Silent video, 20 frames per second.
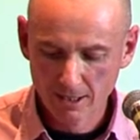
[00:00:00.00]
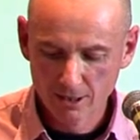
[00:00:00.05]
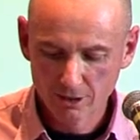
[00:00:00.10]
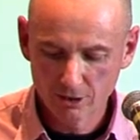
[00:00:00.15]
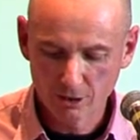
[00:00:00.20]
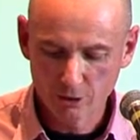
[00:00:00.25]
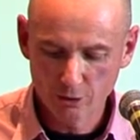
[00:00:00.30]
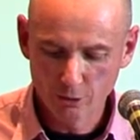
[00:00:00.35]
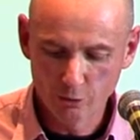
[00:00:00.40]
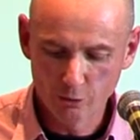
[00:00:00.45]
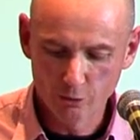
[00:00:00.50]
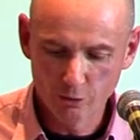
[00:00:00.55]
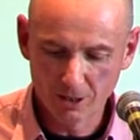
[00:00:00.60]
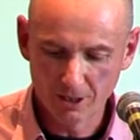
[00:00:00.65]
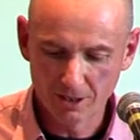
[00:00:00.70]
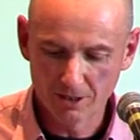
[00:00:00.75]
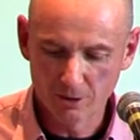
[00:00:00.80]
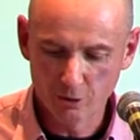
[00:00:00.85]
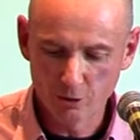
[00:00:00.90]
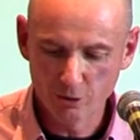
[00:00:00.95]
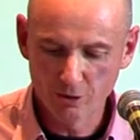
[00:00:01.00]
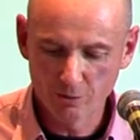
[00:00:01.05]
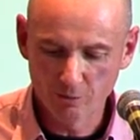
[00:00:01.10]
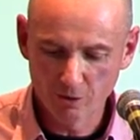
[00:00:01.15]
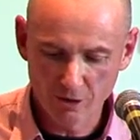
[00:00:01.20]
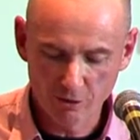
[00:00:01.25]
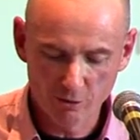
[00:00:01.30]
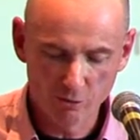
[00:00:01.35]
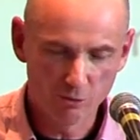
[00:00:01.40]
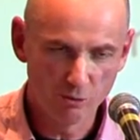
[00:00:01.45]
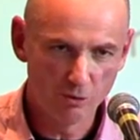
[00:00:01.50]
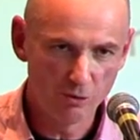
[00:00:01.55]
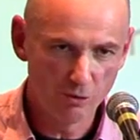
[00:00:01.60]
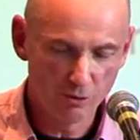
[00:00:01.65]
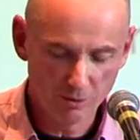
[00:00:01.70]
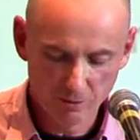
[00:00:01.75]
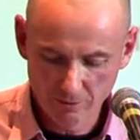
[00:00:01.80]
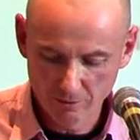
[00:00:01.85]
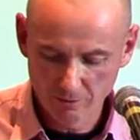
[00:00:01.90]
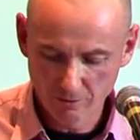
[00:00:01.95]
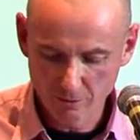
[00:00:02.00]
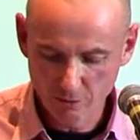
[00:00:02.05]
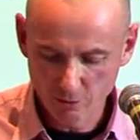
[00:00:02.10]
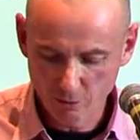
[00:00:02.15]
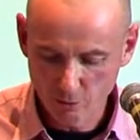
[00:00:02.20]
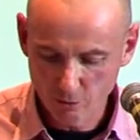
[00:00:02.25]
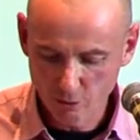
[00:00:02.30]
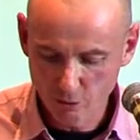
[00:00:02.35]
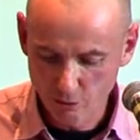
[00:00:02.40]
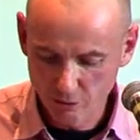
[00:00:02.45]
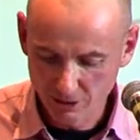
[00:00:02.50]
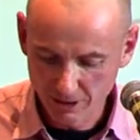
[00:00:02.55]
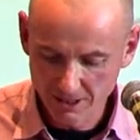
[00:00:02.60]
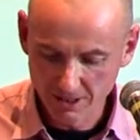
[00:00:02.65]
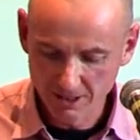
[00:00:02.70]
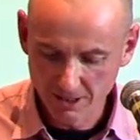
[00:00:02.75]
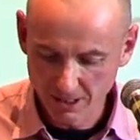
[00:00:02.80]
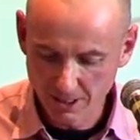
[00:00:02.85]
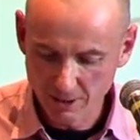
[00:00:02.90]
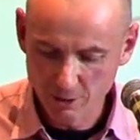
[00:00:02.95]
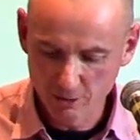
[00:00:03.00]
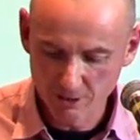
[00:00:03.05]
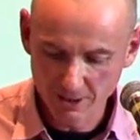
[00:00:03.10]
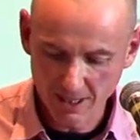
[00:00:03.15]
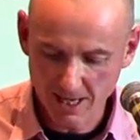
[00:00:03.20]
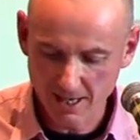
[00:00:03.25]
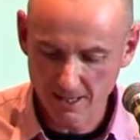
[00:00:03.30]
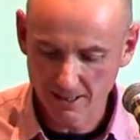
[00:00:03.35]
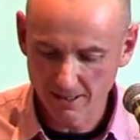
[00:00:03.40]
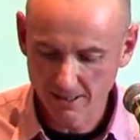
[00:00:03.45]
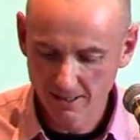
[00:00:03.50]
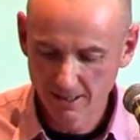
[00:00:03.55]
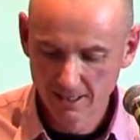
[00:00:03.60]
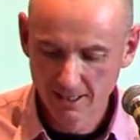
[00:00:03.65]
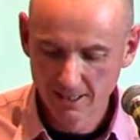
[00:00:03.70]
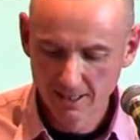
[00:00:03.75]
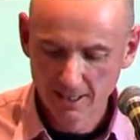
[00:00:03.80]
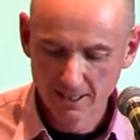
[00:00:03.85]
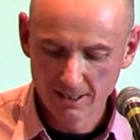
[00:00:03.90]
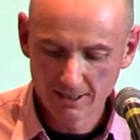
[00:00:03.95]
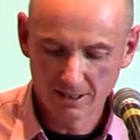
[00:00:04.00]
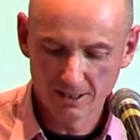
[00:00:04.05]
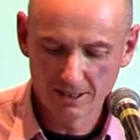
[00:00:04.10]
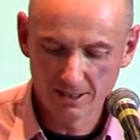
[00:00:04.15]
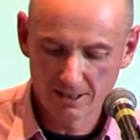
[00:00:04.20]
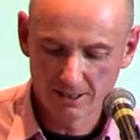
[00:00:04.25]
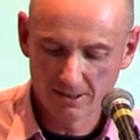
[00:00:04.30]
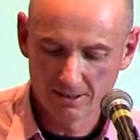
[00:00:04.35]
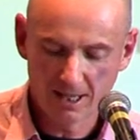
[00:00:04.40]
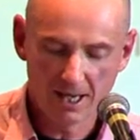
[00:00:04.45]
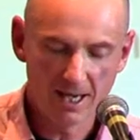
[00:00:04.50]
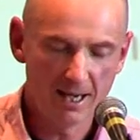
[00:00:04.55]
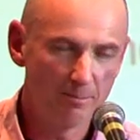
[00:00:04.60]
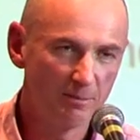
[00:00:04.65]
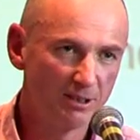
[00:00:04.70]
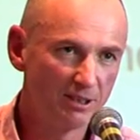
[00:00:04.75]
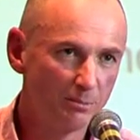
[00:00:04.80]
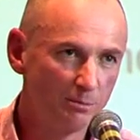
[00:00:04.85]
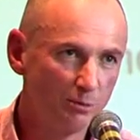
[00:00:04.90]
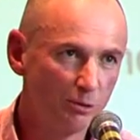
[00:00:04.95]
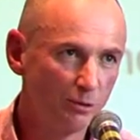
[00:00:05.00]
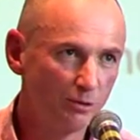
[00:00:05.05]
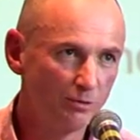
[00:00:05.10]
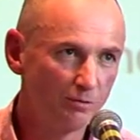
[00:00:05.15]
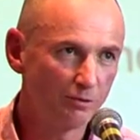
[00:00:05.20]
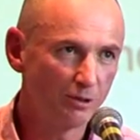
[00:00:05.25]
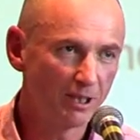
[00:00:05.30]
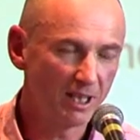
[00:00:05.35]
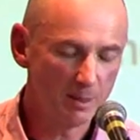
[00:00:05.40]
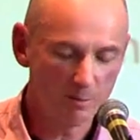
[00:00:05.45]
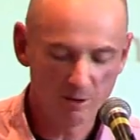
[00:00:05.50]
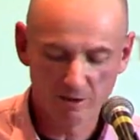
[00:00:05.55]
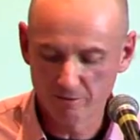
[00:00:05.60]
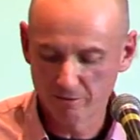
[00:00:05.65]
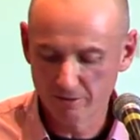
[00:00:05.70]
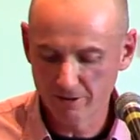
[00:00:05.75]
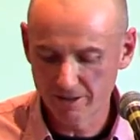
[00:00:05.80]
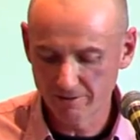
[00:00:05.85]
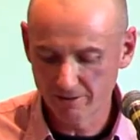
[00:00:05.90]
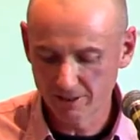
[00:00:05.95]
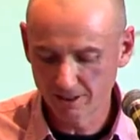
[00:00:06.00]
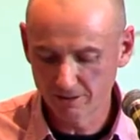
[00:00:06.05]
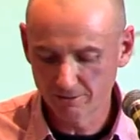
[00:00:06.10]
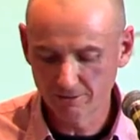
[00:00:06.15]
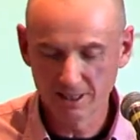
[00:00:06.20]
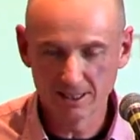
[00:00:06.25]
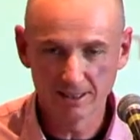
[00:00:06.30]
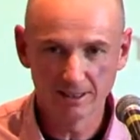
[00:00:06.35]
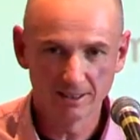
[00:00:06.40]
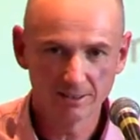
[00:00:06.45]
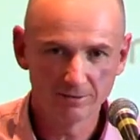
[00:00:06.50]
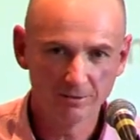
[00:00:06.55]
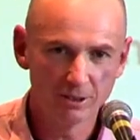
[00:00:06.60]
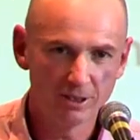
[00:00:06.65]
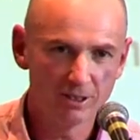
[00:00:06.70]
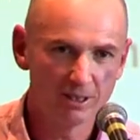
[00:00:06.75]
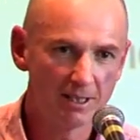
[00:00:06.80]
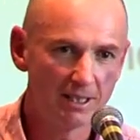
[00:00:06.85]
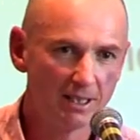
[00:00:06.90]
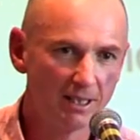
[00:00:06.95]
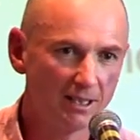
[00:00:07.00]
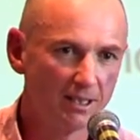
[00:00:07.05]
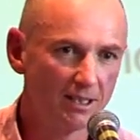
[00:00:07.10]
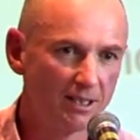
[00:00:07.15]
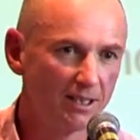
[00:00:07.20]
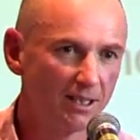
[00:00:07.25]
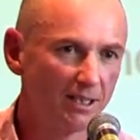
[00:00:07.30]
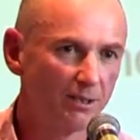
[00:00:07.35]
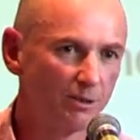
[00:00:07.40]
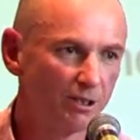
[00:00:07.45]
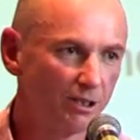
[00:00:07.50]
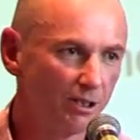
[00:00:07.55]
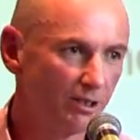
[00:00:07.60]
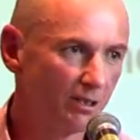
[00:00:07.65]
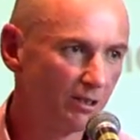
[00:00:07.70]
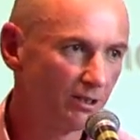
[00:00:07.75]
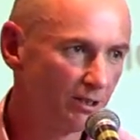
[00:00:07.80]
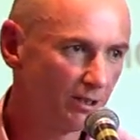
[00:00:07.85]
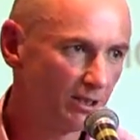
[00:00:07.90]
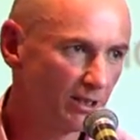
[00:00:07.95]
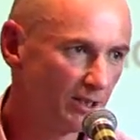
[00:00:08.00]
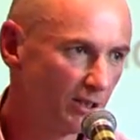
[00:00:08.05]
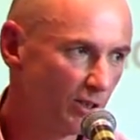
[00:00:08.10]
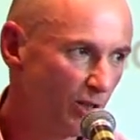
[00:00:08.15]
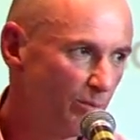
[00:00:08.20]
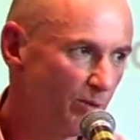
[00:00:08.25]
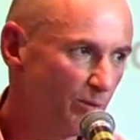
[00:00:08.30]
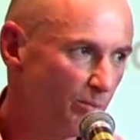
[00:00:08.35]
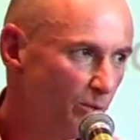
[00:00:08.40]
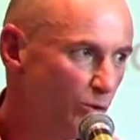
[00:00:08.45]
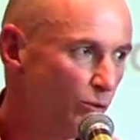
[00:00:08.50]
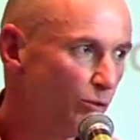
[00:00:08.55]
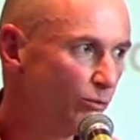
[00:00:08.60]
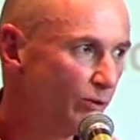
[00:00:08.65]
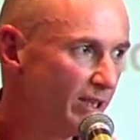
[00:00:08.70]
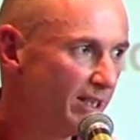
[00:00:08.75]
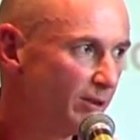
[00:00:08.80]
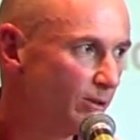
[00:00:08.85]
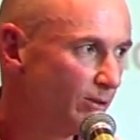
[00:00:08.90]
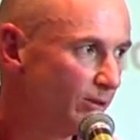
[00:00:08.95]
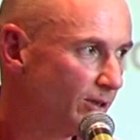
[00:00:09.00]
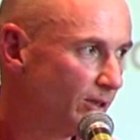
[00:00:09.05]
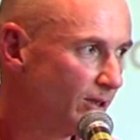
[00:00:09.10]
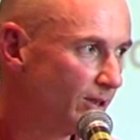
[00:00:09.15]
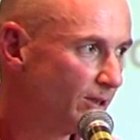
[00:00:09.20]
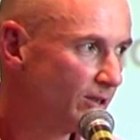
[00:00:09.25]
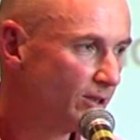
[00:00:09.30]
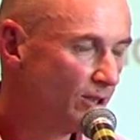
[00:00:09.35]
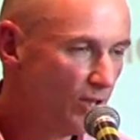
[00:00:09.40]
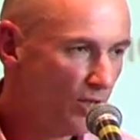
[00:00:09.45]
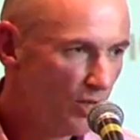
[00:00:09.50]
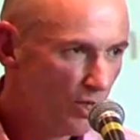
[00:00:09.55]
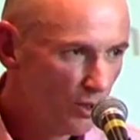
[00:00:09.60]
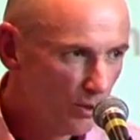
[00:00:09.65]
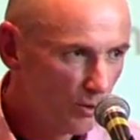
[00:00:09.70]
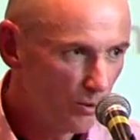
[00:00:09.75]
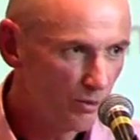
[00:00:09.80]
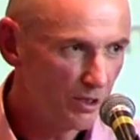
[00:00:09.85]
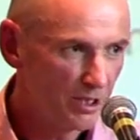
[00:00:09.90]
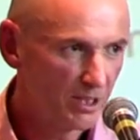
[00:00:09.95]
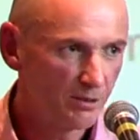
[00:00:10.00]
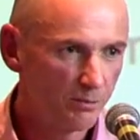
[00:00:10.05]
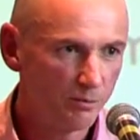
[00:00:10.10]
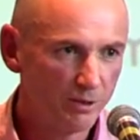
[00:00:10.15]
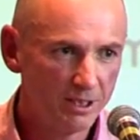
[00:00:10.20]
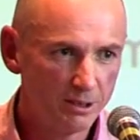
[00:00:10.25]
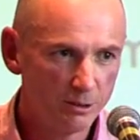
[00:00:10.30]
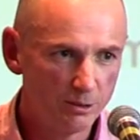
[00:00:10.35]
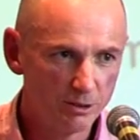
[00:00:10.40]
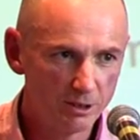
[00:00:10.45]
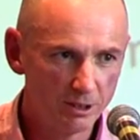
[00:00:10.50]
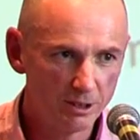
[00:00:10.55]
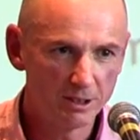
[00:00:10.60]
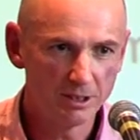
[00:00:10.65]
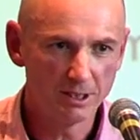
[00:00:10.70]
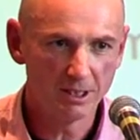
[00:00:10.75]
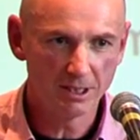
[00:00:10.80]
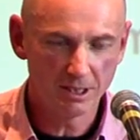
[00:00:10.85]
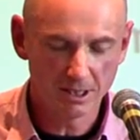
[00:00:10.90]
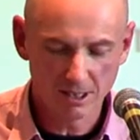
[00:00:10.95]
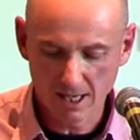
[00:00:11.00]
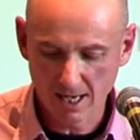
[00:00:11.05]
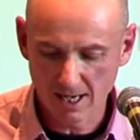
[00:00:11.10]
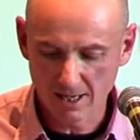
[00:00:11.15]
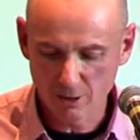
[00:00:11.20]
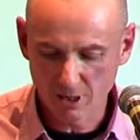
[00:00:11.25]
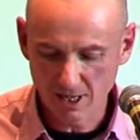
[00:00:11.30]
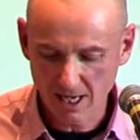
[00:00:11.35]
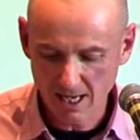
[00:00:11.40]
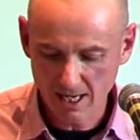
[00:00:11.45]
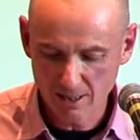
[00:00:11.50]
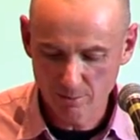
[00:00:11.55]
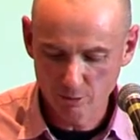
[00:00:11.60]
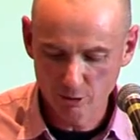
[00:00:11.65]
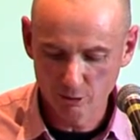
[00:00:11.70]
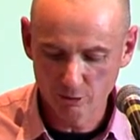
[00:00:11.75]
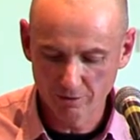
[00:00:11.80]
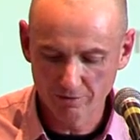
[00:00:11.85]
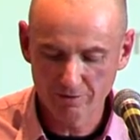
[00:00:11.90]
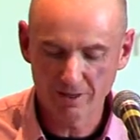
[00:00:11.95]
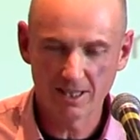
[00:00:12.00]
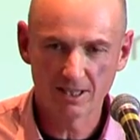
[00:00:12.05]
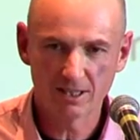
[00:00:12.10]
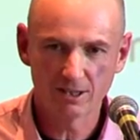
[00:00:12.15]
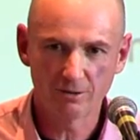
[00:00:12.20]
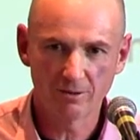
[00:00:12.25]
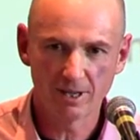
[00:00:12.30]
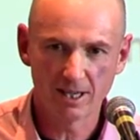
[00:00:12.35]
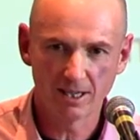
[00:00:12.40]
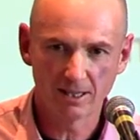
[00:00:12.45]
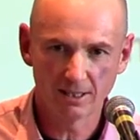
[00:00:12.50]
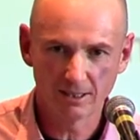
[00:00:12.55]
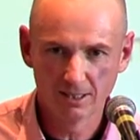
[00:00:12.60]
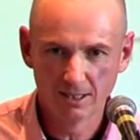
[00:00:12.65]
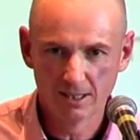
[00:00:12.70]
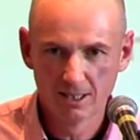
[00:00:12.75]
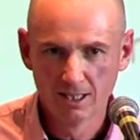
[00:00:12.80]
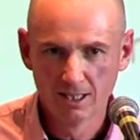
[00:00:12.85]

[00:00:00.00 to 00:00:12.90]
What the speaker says: So who can withdraw, or who's in and who's out. So this is important for a couple of reasons. Firstly, it distinguishes these common pool resources, or these resources that you can build a fence around,